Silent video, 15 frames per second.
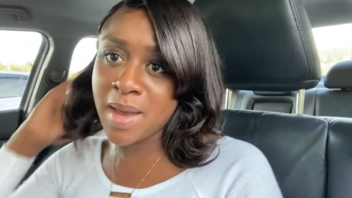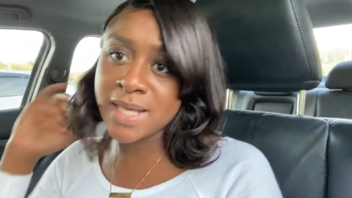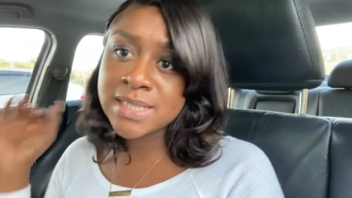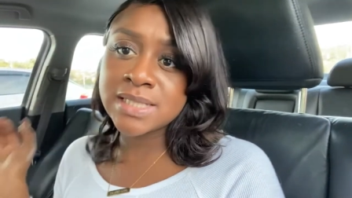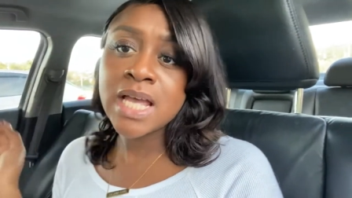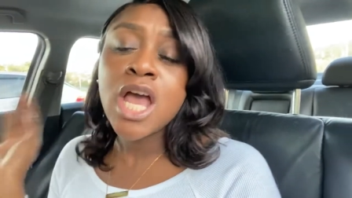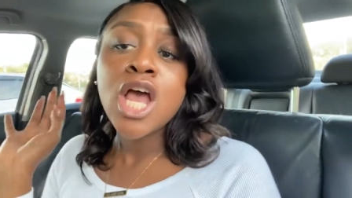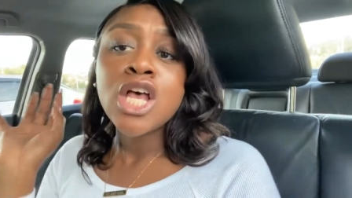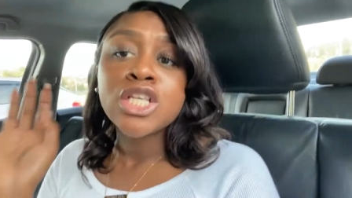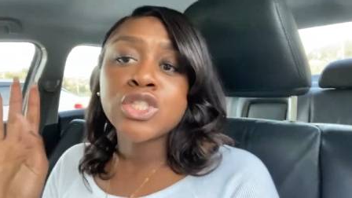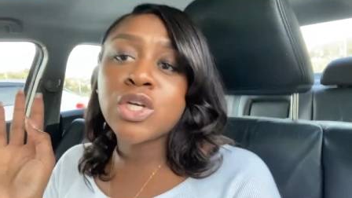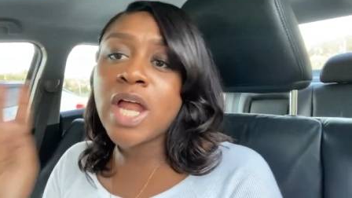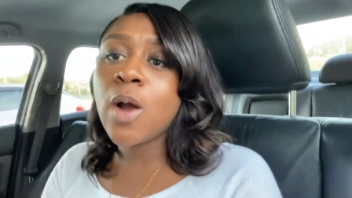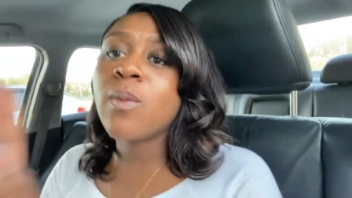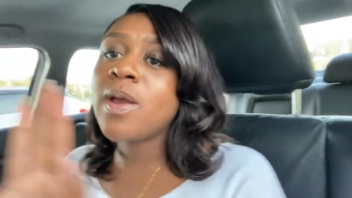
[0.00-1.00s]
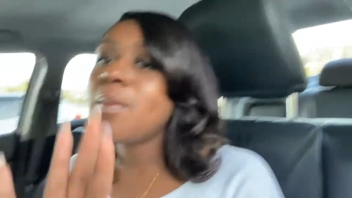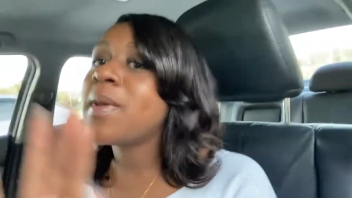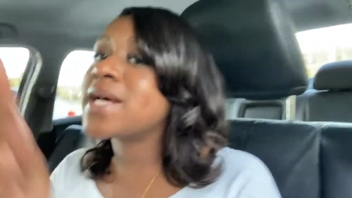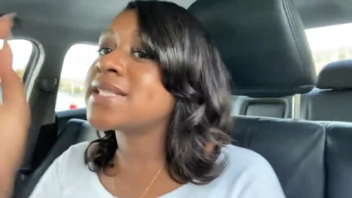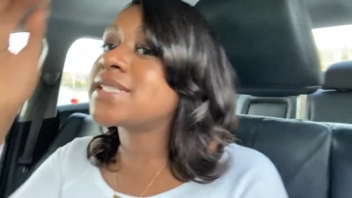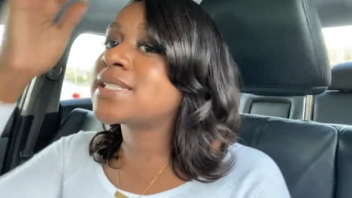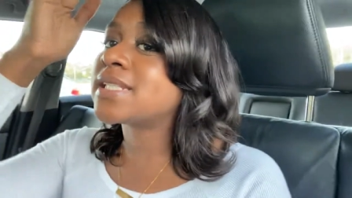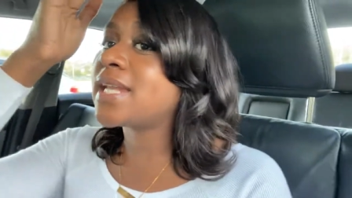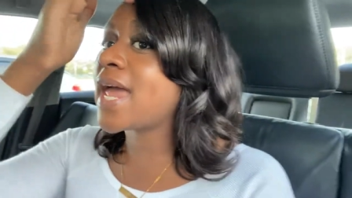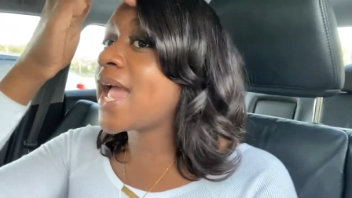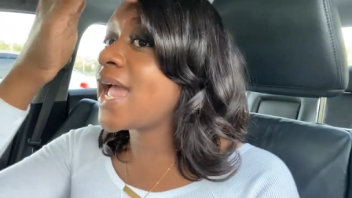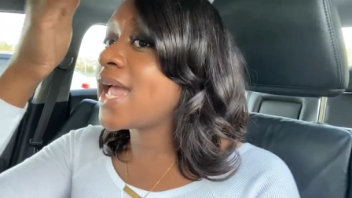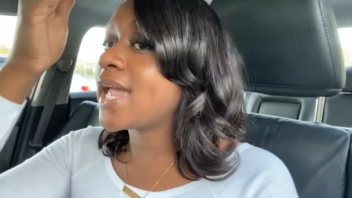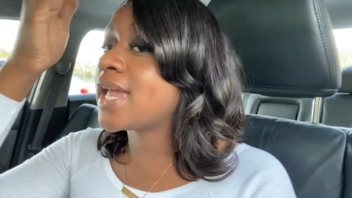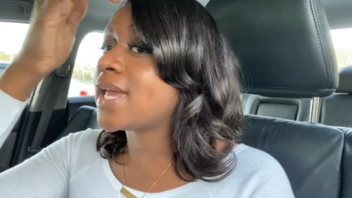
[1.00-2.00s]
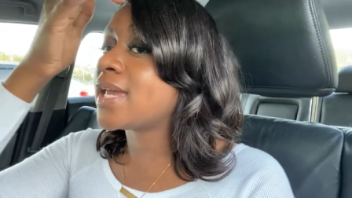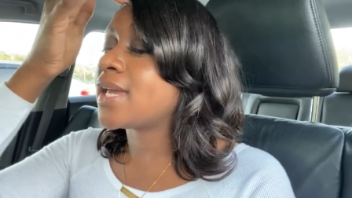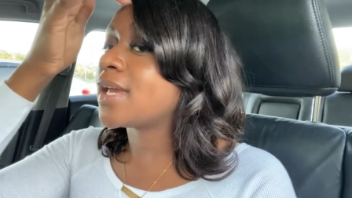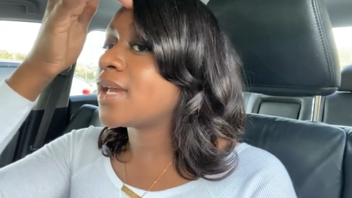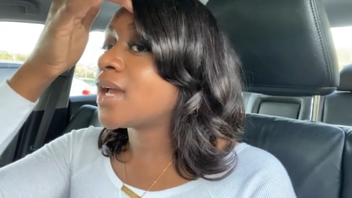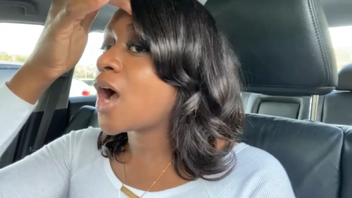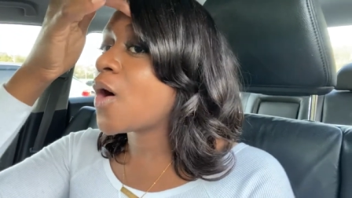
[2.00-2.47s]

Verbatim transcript: may so that we must slay